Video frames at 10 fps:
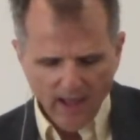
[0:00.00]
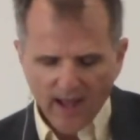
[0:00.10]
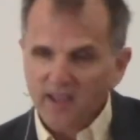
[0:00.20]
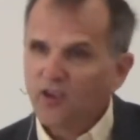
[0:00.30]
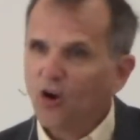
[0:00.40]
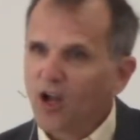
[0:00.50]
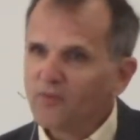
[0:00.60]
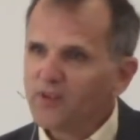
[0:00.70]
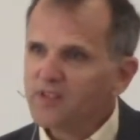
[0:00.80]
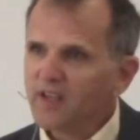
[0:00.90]
He
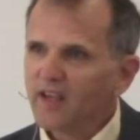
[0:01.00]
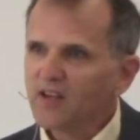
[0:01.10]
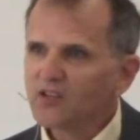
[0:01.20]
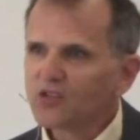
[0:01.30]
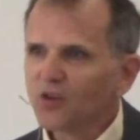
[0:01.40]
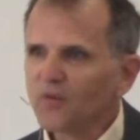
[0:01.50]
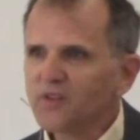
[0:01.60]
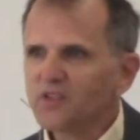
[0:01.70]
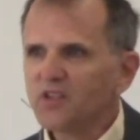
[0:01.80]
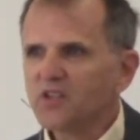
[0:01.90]
often attended
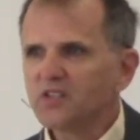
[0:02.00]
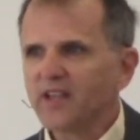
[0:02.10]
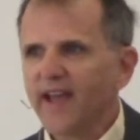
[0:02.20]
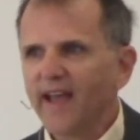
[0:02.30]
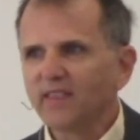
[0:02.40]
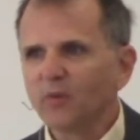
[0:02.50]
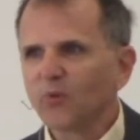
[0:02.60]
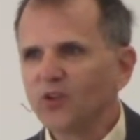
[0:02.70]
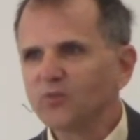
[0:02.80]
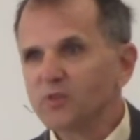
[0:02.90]
services at the
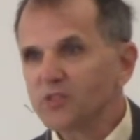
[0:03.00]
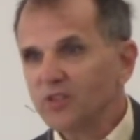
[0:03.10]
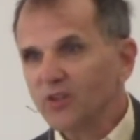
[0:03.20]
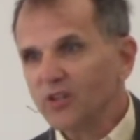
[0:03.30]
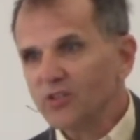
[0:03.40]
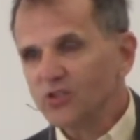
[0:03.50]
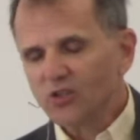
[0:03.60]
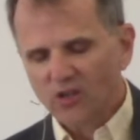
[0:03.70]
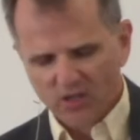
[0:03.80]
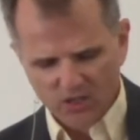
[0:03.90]
Presbyterian
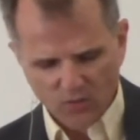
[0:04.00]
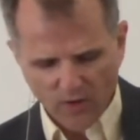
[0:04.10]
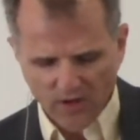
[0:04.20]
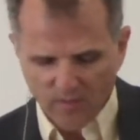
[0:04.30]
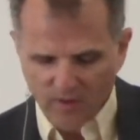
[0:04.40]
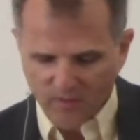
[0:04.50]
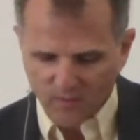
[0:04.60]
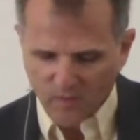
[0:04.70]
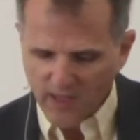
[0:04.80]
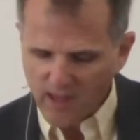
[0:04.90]
Church, where he
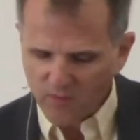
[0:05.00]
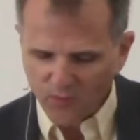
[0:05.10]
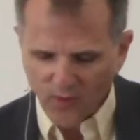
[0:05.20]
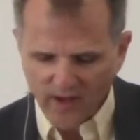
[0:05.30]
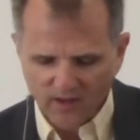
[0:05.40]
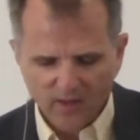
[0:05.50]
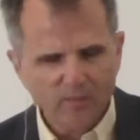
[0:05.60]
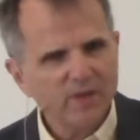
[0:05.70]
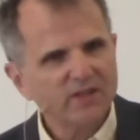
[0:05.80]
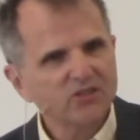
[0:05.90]
became a friend of the
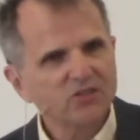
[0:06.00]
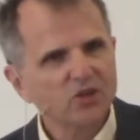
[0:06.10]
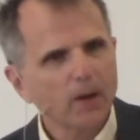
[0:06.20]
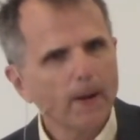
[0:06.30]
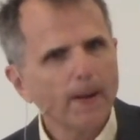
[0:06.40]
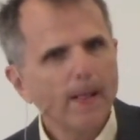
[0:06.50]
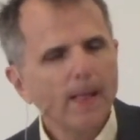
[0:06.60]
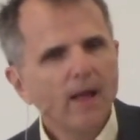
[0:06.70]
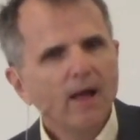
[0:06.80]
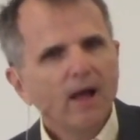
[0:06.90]
minister.
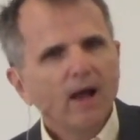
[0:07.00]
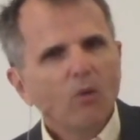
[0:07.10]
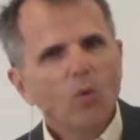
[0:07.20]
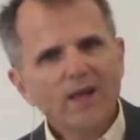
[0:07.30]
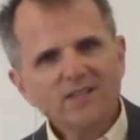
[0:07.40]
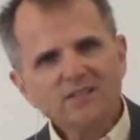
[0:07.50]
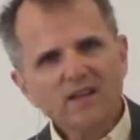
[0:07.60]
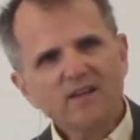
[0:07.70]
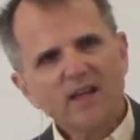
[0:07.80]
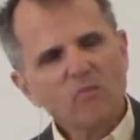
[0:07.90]
One
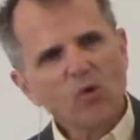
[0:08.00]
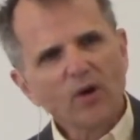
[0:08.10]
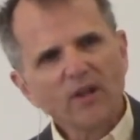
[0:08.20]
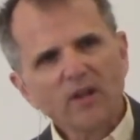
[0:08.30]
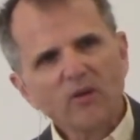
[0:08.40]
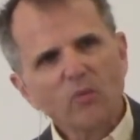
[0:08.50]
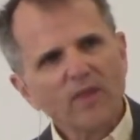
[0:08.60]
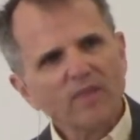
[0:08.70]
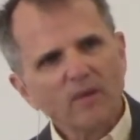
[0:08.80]
Sunday morning, when the